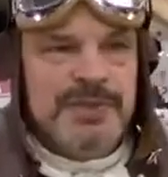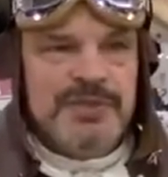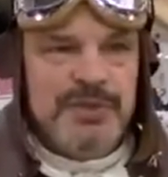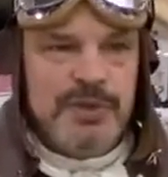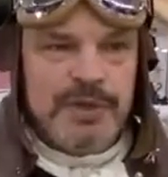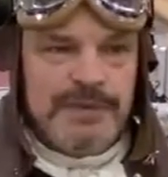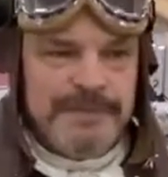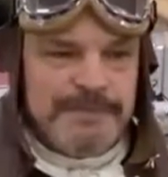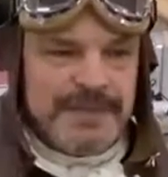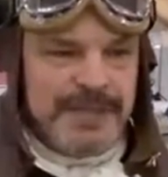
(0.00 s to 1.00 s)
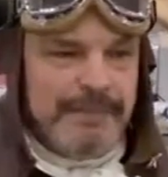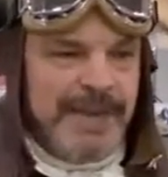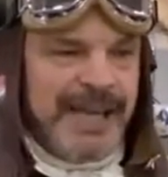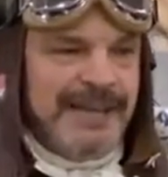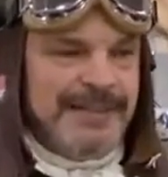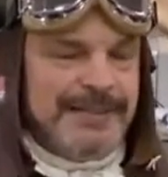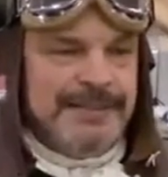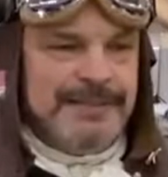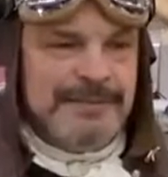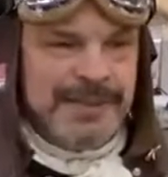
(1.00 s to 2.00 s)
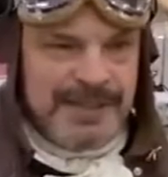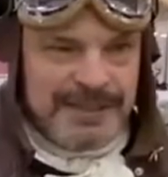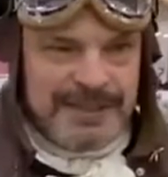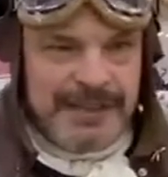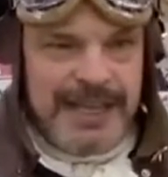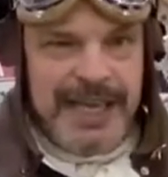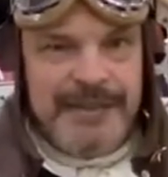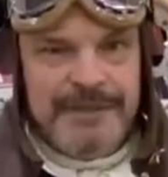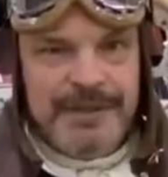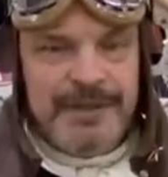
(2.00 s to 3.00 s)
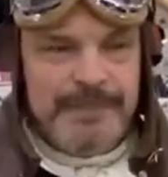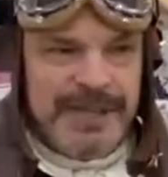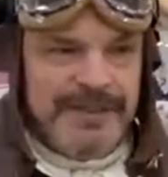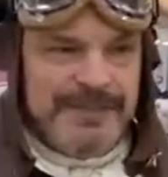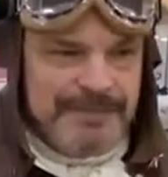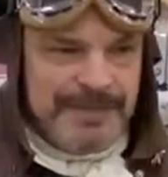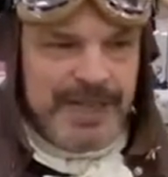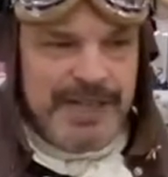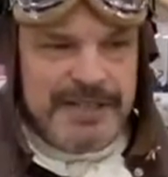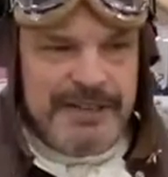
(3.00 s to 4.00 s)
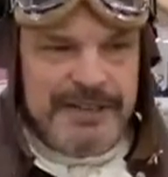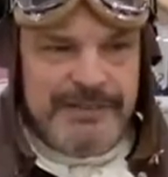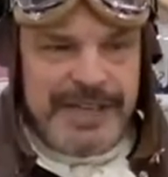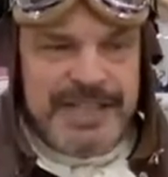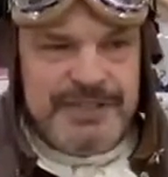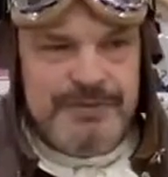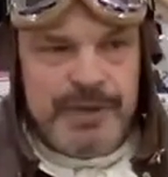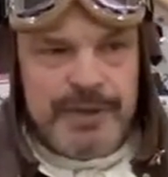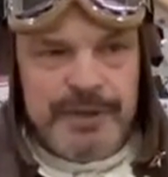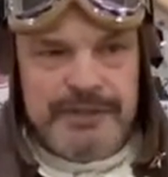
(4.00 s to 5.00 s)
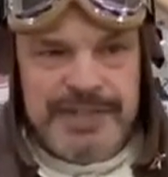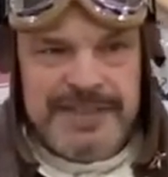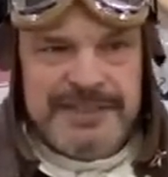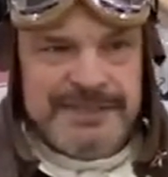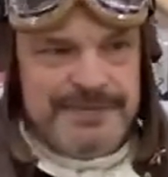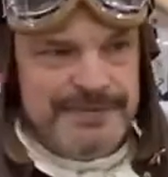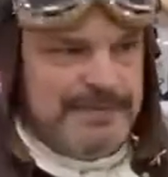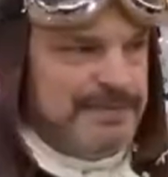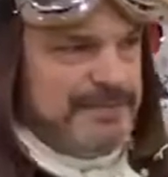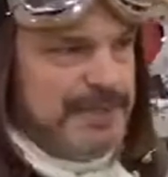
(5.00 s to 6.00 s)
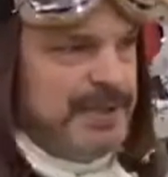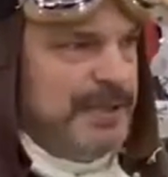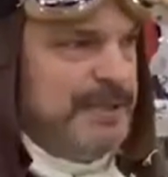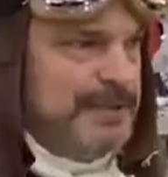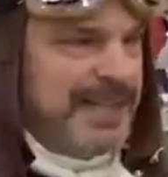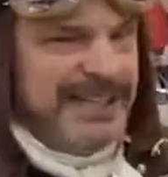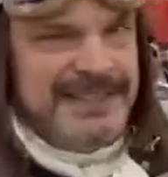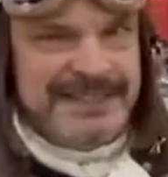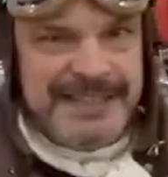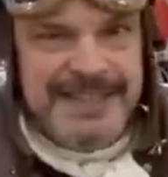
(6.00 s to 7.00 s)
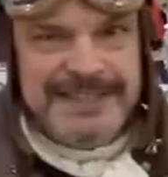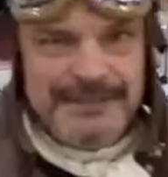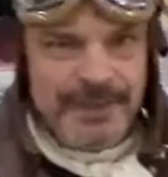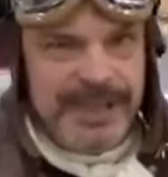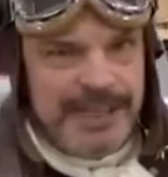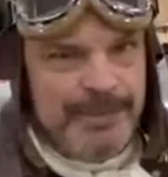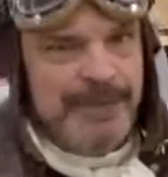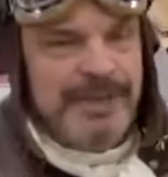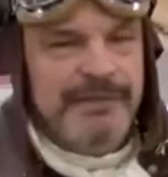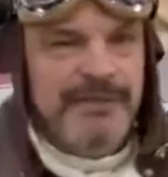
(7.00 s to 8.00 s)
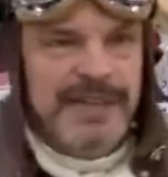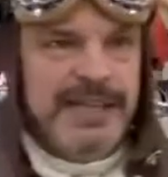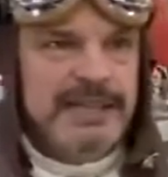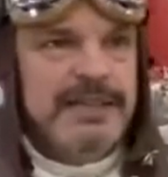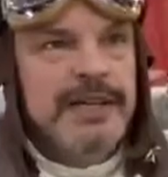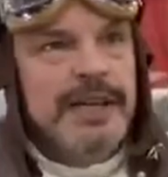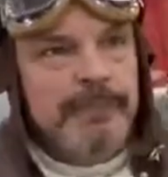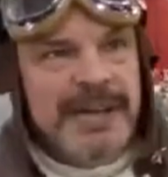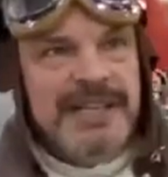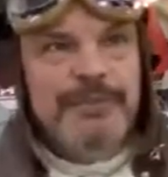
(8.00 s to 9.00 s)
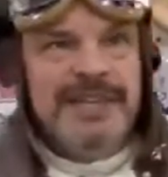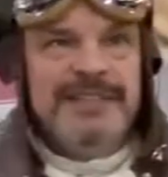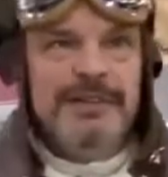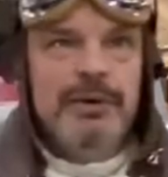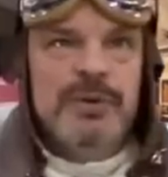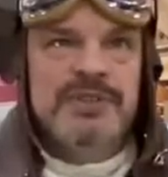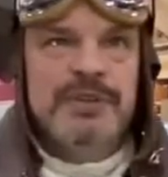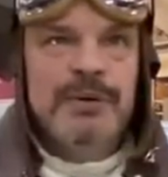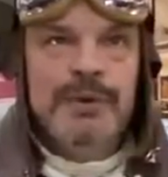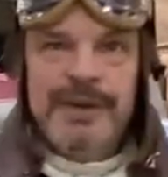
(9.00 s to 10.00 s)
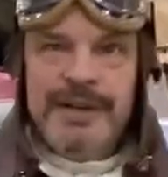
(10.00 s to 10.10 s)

sort of made a, uh, gave the arranged for a contract for the United States and forget about everything. And Pratt & Whitney also,